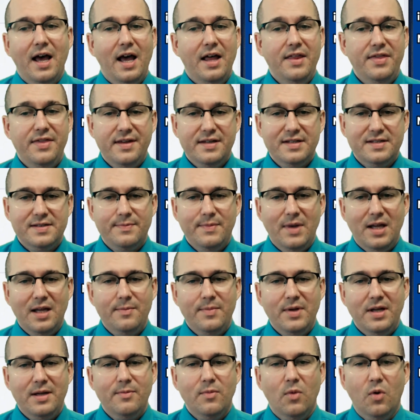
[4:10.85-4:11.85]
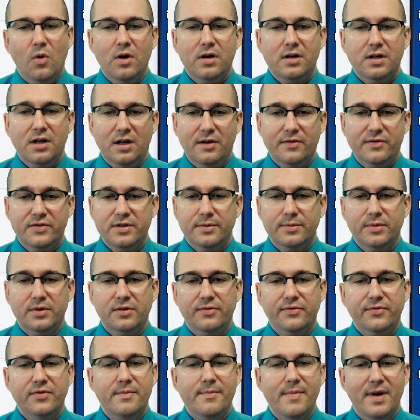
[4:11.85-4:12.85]
And this may be more
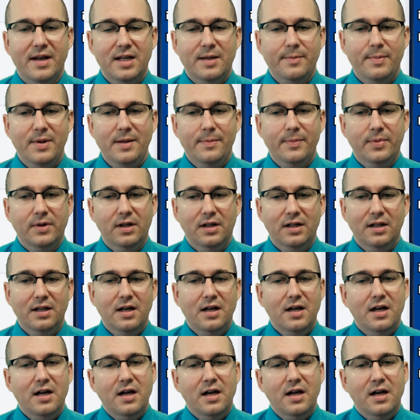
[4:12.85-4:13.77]
comfortable for many people.